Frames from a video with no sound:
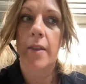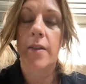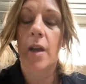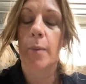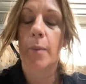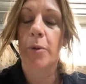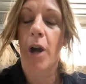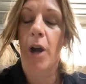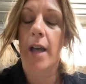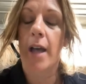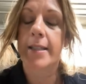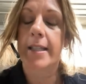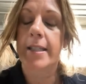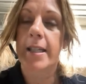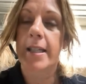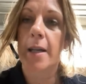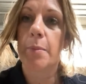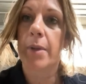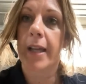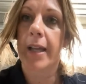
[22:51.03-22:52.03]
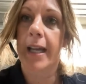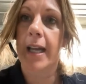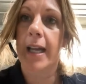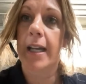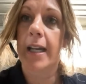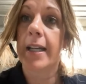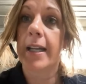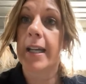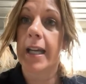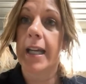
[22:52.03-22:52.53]
the processing
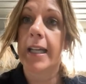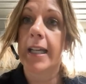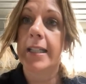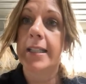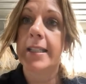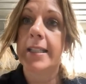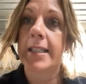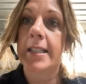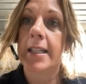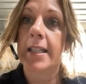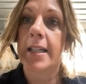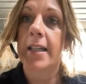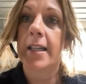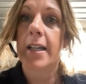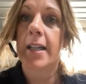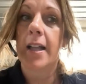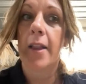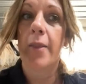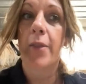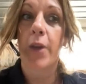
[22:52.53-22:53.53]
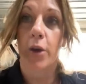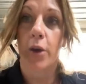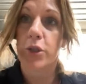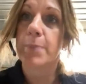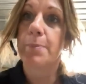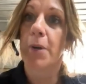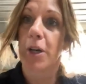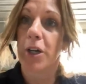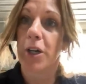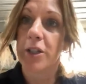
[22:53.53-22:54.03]
plant needs
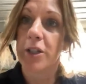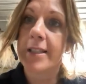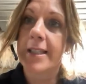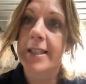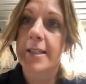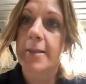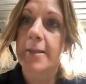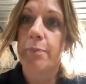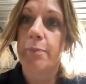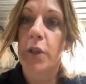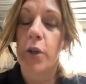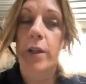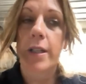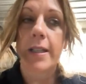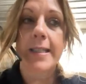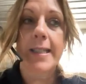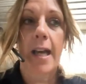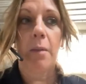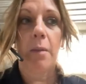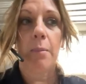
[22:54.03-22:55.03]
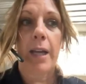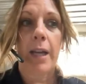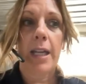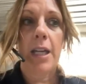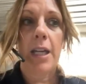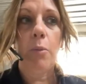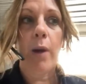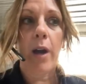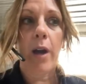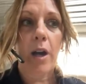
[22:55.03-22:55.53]
those birds, you can sell them
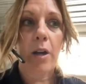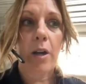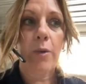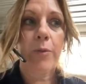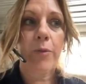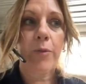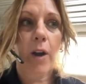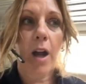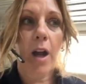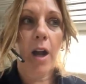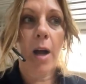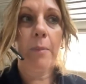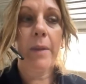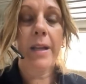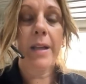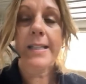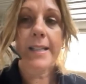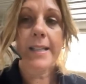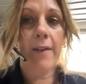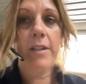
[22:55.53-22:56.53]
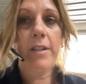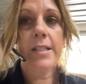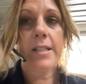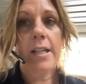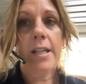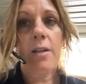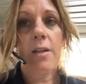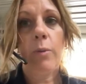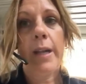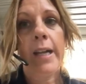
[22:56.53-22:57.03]
anywhere from
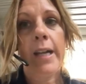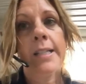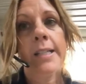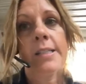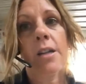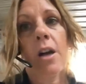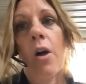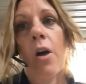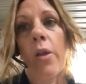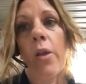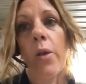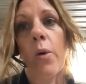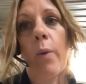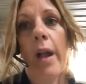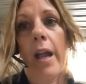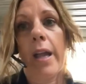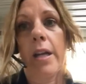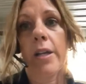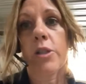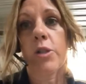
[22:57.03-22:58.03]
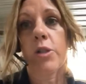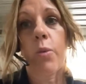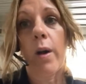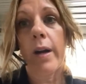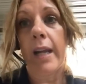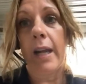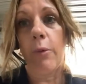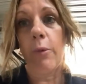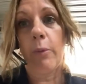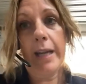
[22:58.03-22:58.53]
17 weeks all the way to
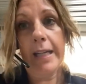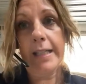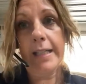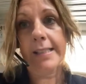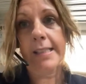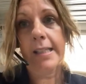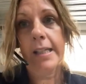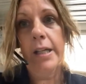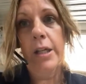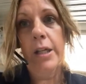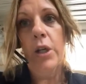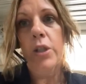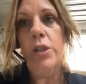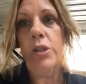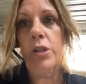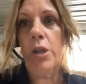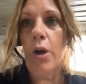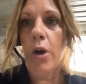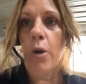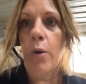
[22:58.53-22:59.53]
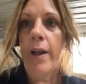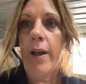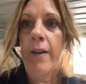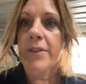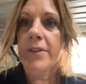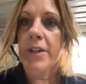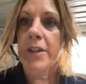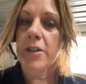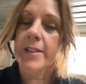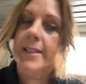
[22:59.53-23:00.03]
20 weeks. So
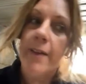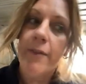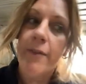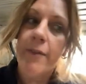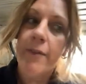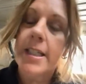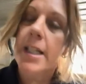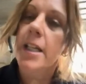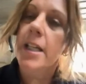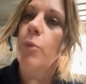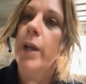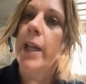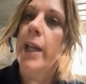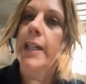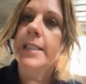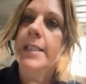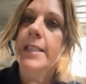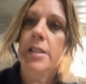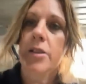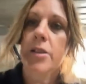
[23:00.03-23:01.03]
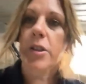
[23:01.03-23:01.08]
if they're 17 weeks,